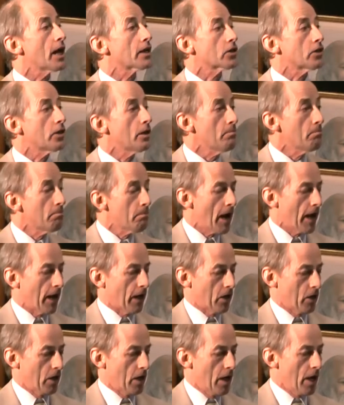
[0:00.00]
has an
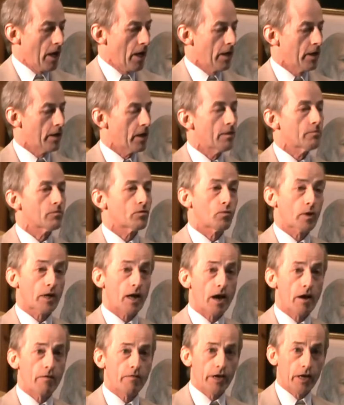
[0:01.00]
impact in terms of what
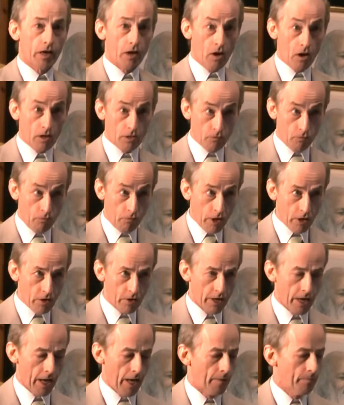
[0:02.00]
Ayurveda calls
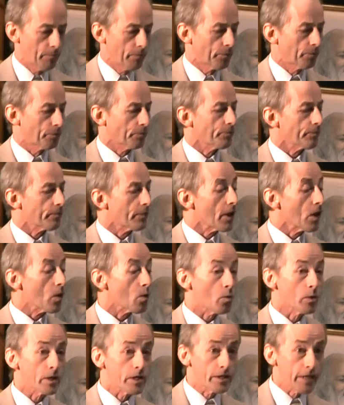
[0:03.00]
virya,
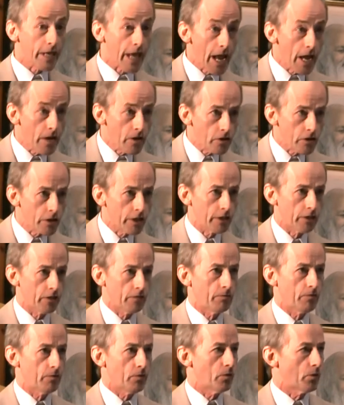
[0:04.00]
which is the energy in
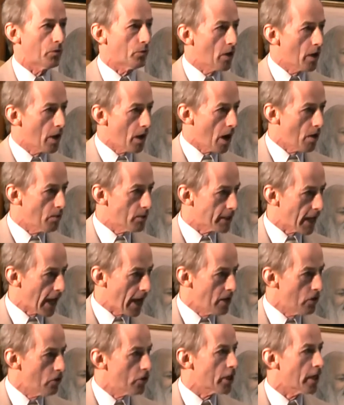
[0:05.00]
the food, how it's
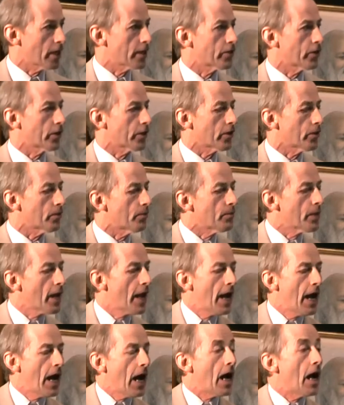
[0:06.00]
energizing you.
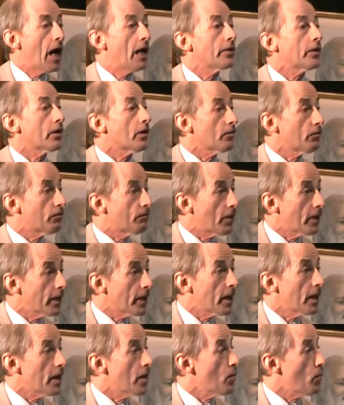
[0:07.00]
And
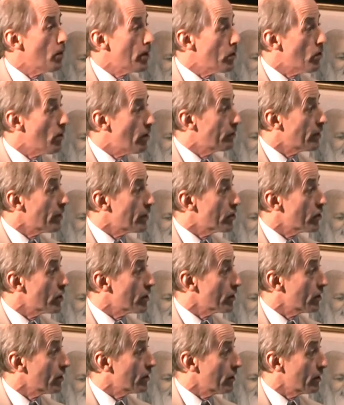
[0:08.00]
finally, when you have
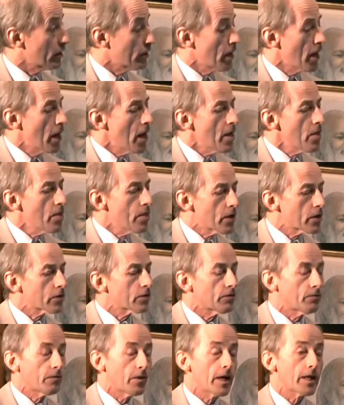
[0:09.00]
digested it,
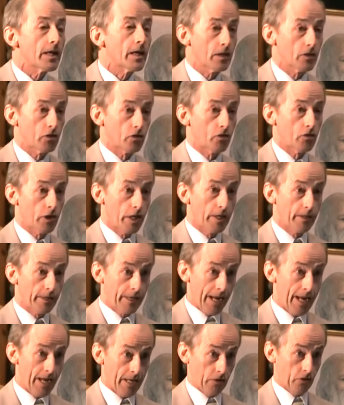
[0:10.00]
there's final three
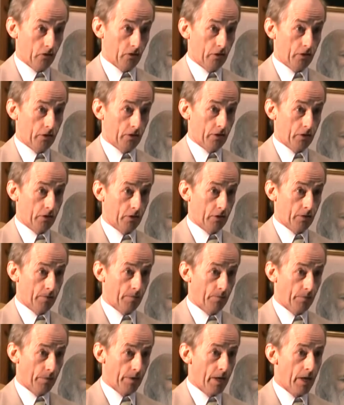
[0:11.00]

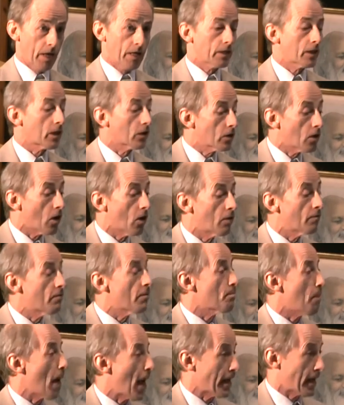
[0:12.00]
tastes called
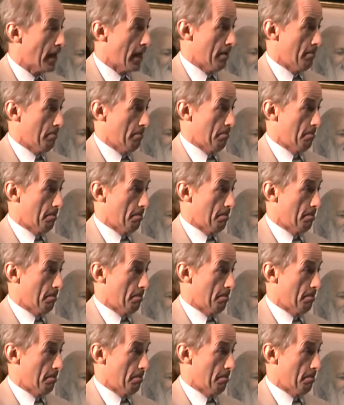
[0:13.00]
vipaka.